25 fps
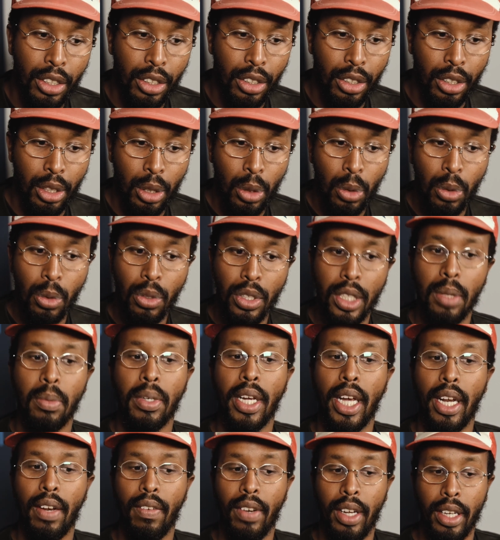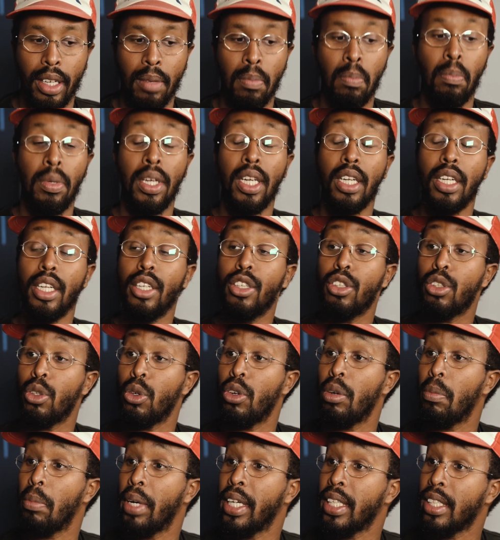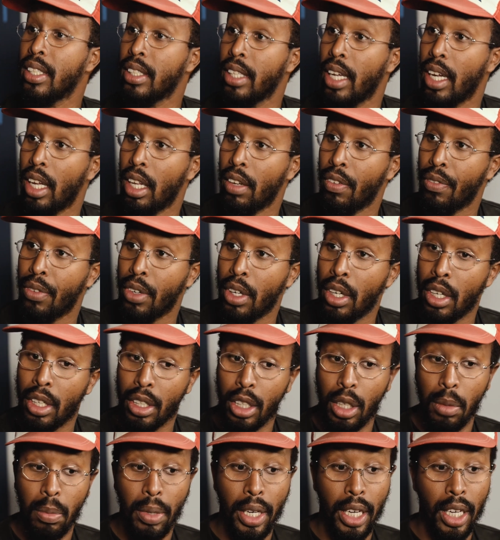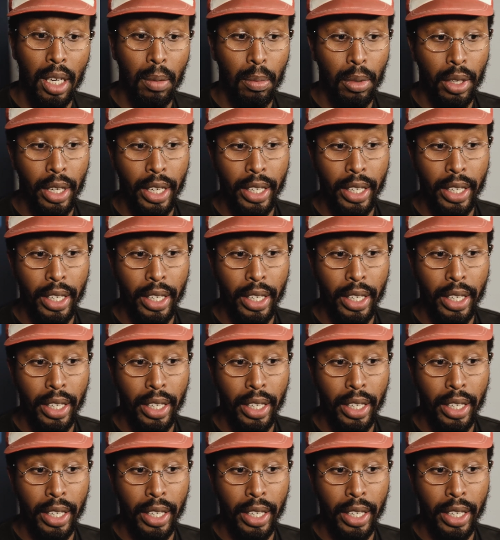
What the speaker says: do some kind of like being historian myself to be able,